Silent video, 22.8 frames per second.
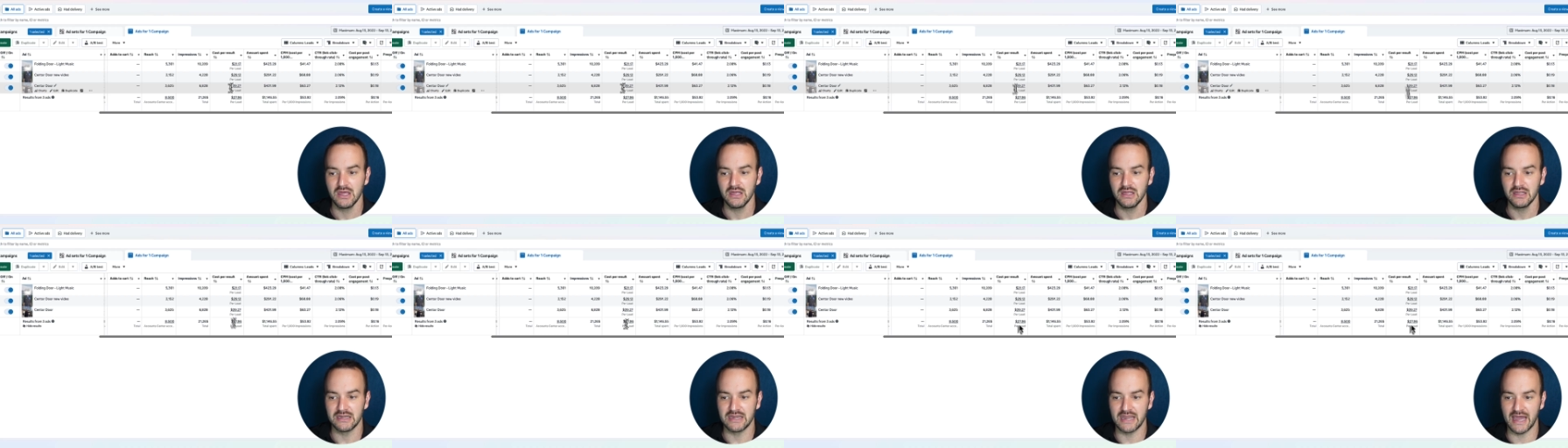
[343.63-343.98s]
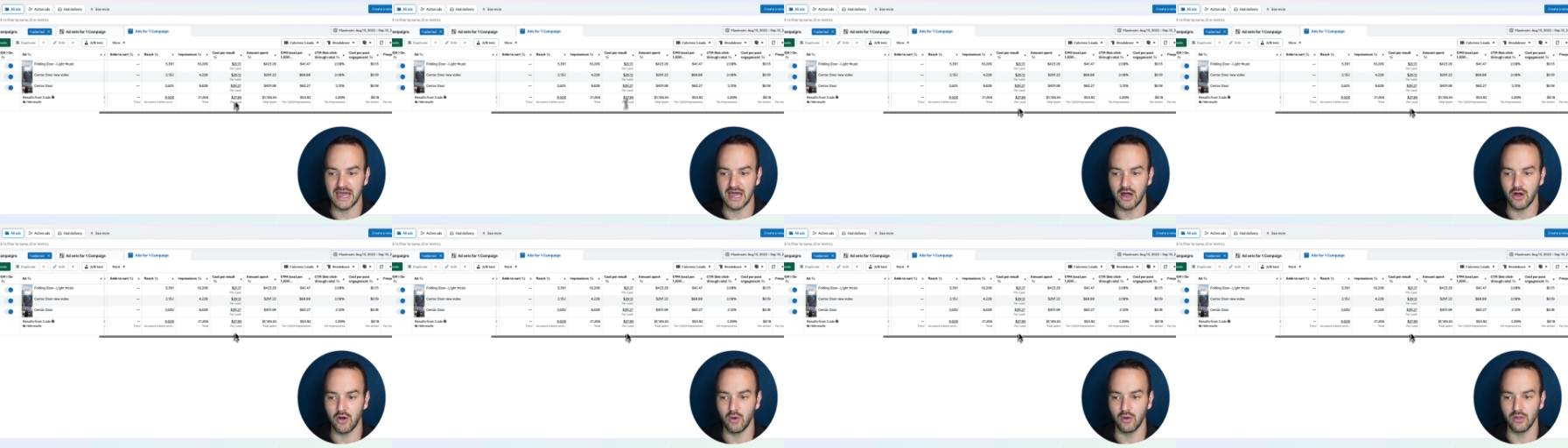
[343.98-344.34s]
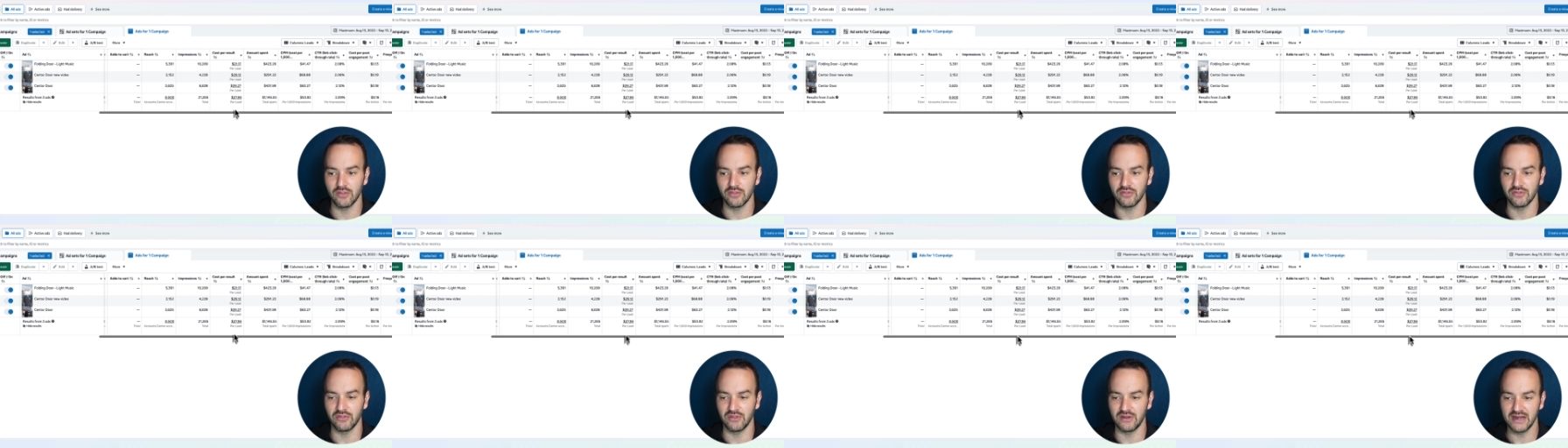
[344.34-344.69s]
Now,
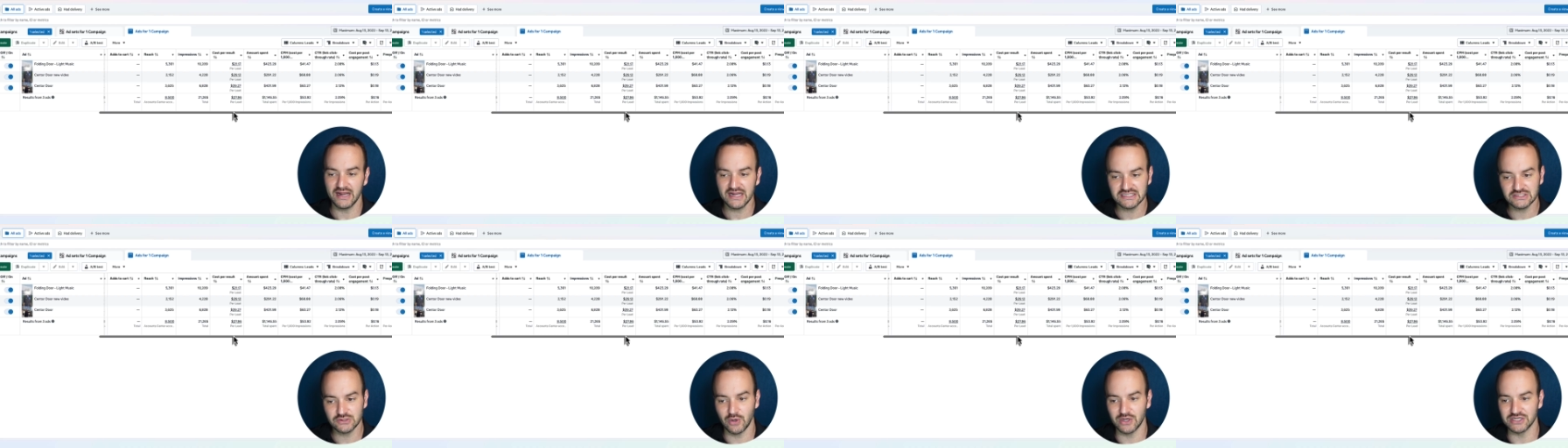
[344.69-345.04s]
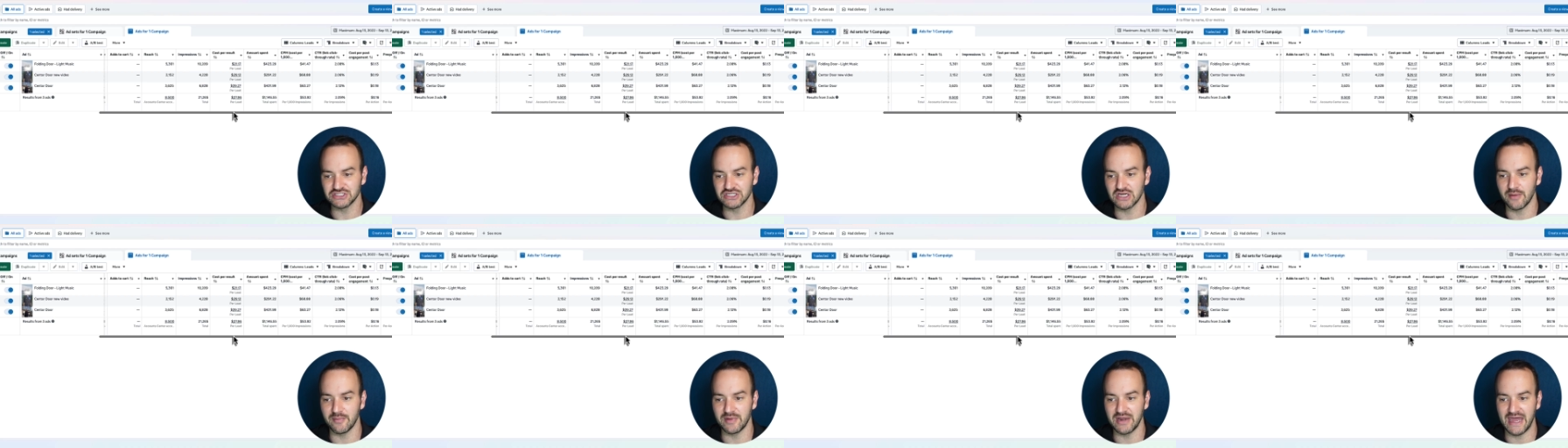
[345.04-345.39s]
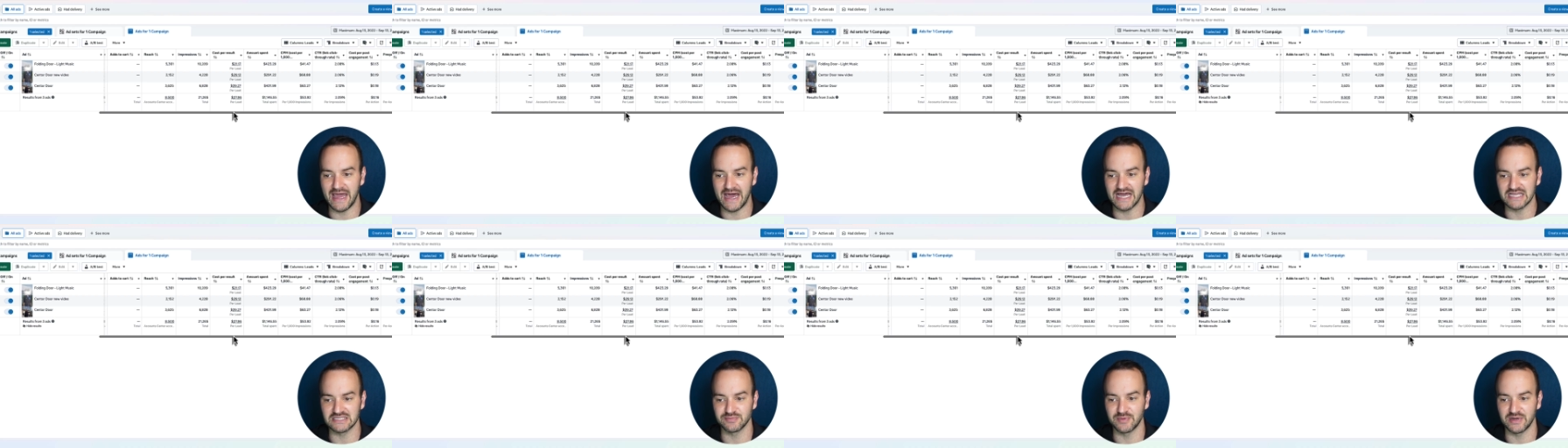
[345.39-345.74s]
the next question I'm going to
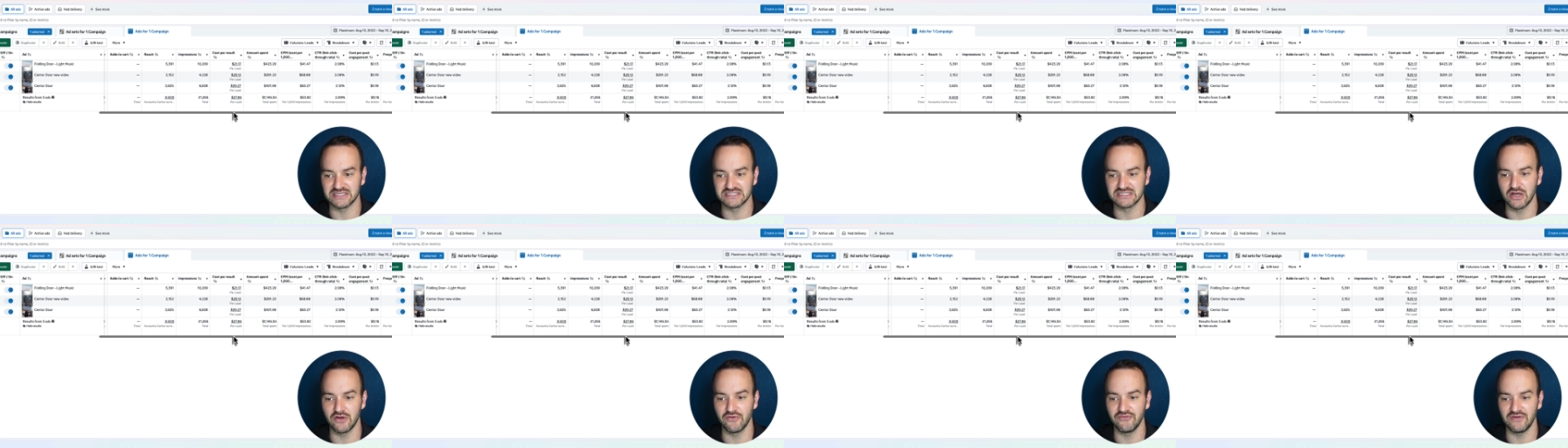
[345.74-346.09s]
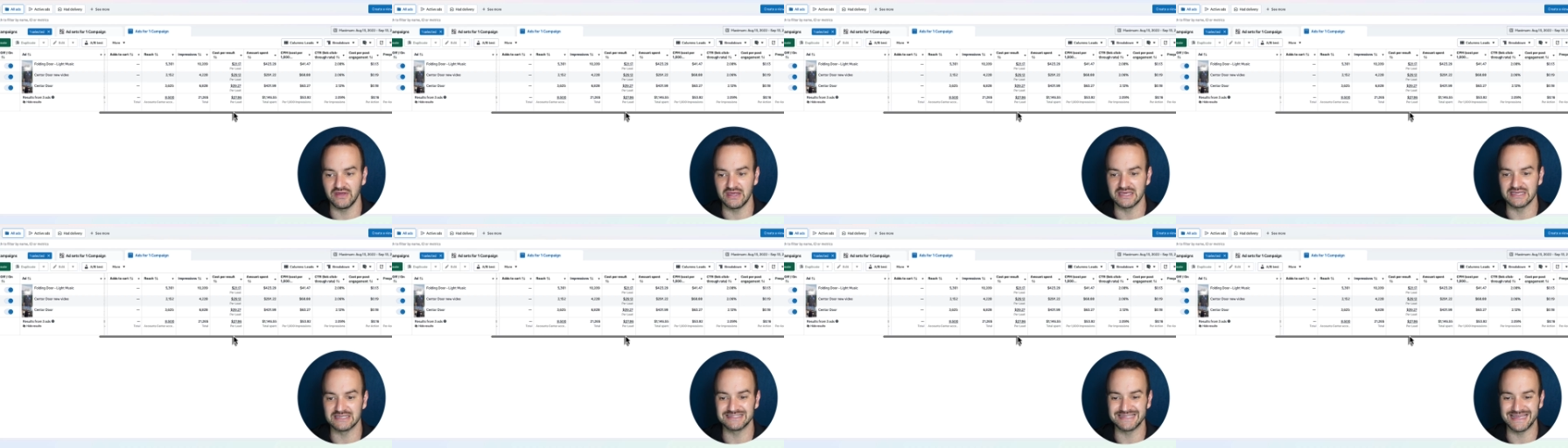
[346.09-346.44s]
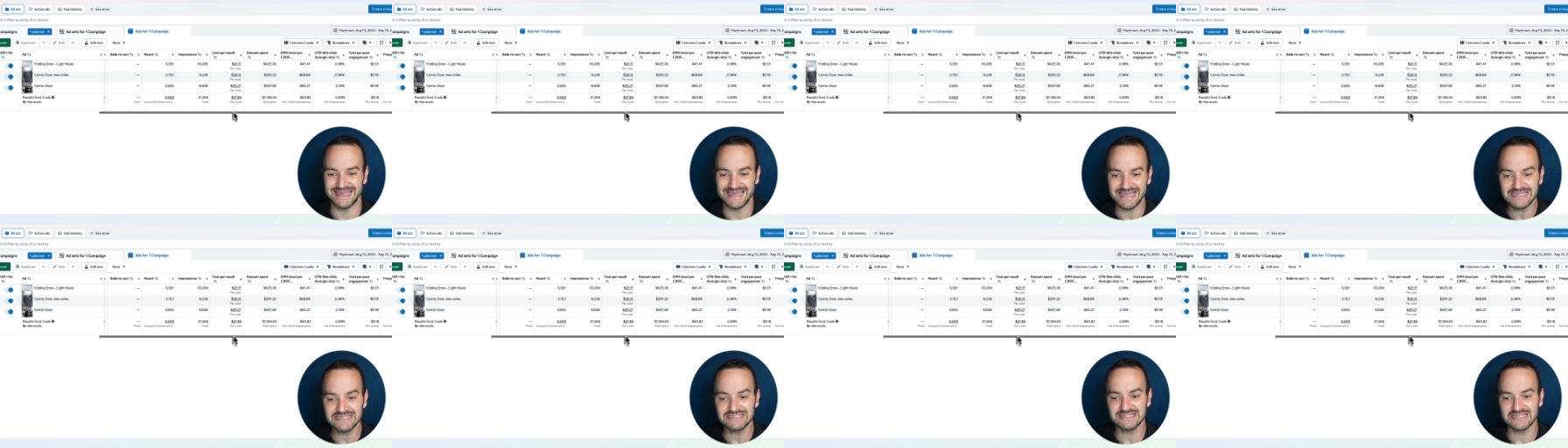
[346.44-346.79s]
ask myself is,
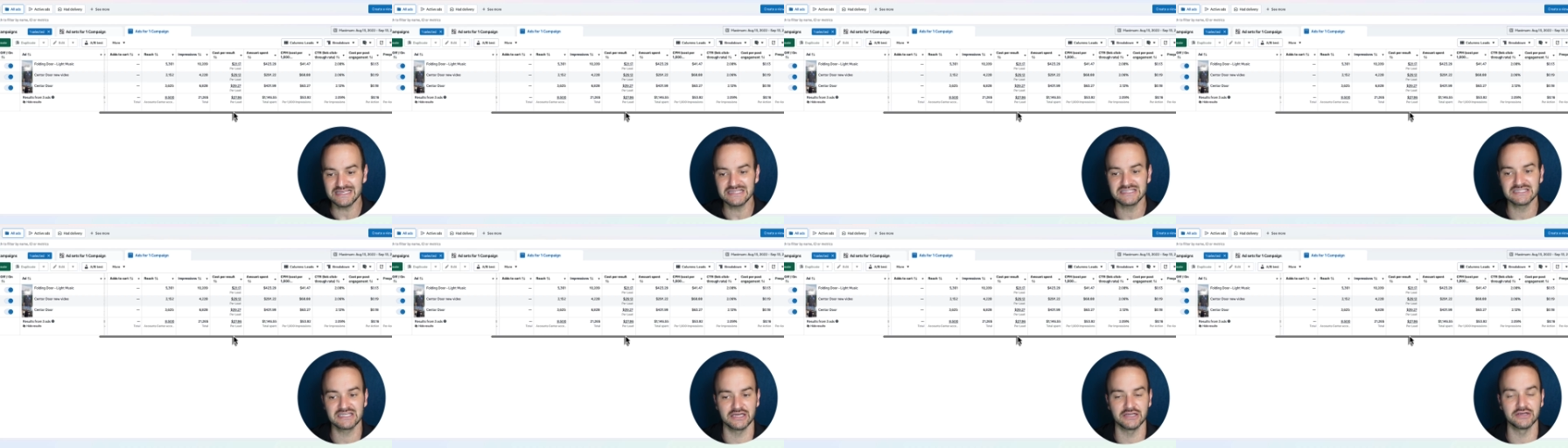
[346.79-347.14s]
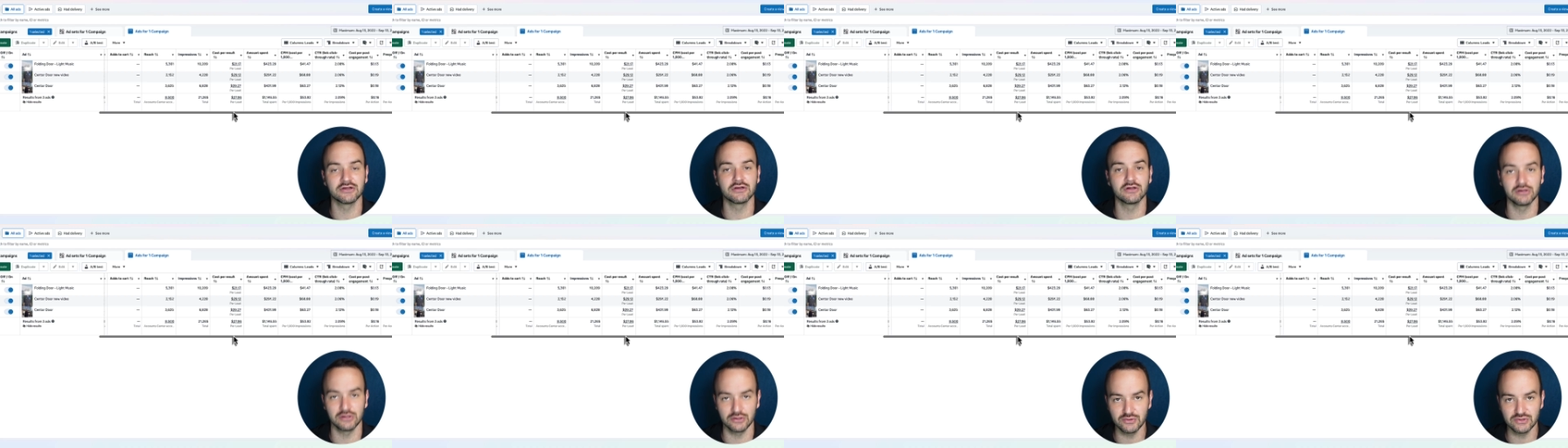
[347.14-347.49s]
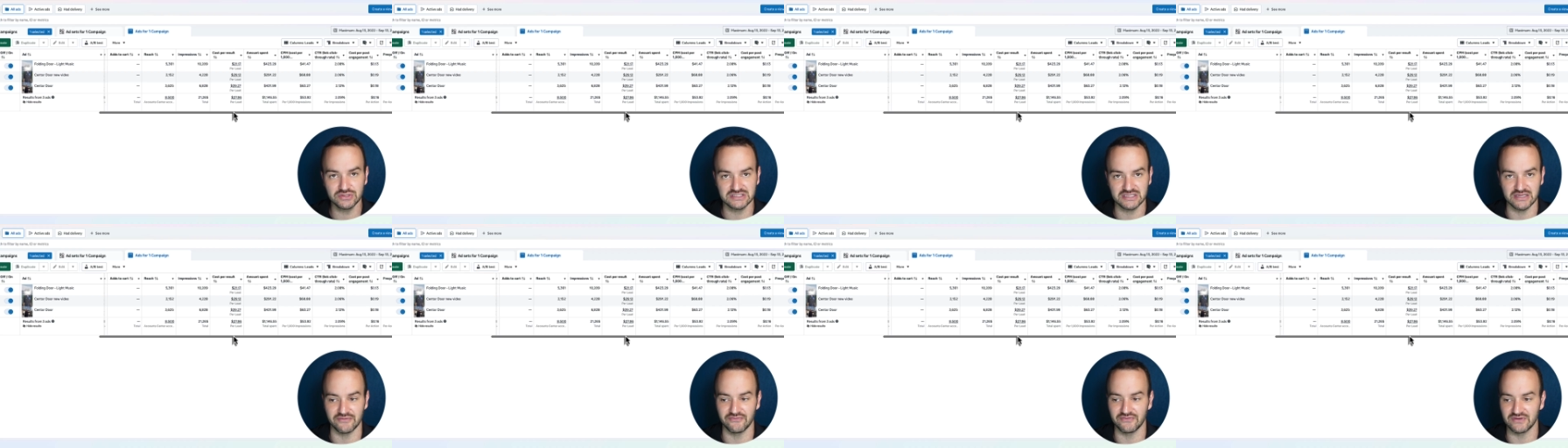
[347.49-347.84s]
is this
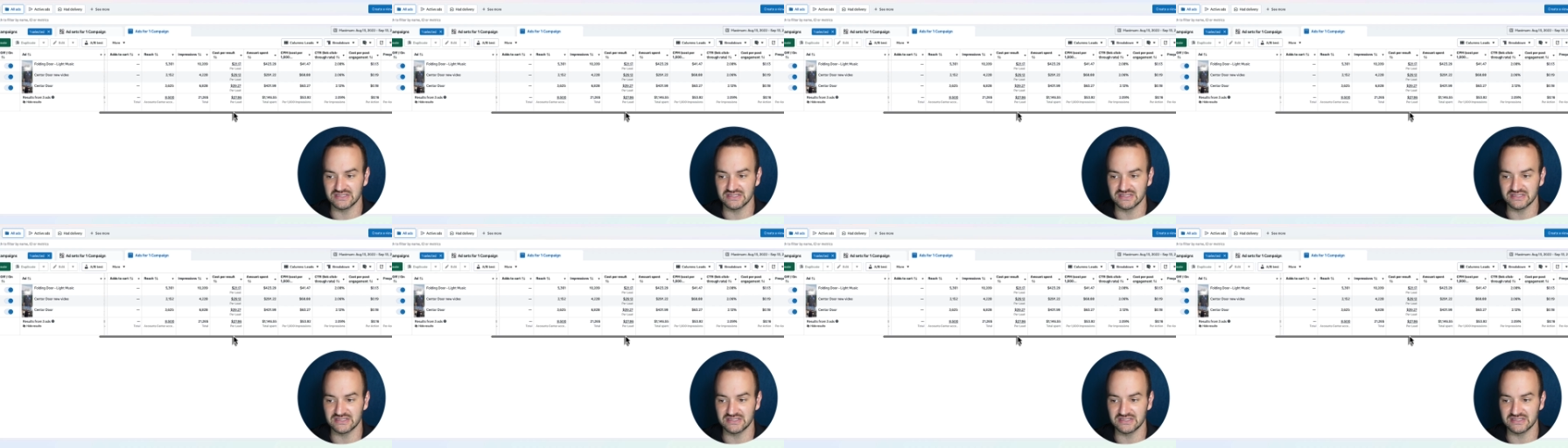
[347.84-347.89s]
conclusive?